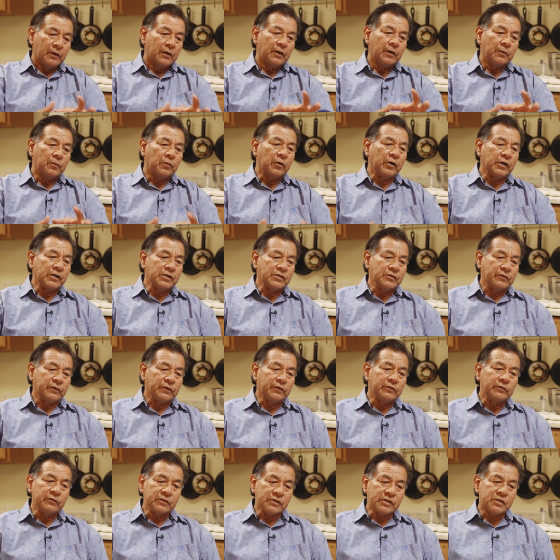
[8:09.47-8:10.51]
It brings you
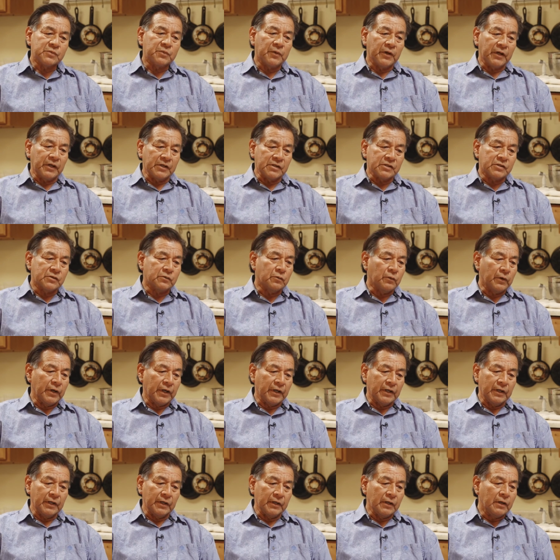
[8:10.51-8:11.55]
into a space
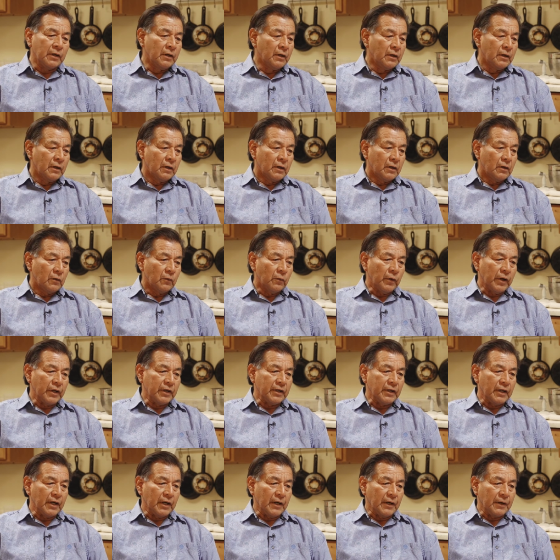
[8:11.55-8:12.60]
when
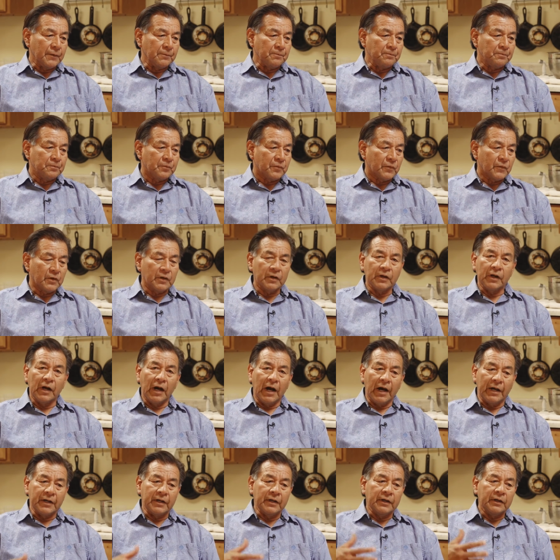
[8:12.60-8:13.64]
when um,
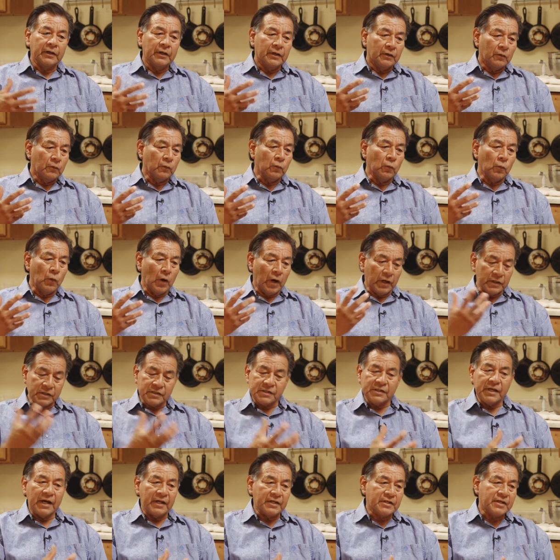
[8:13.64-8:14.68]
God
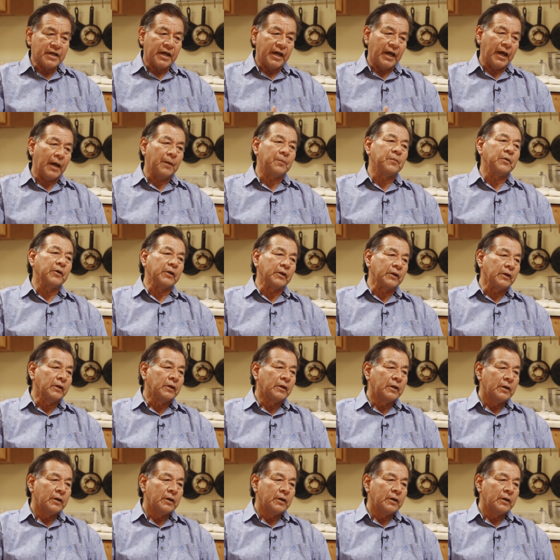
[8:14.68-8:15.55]
wants that to happen,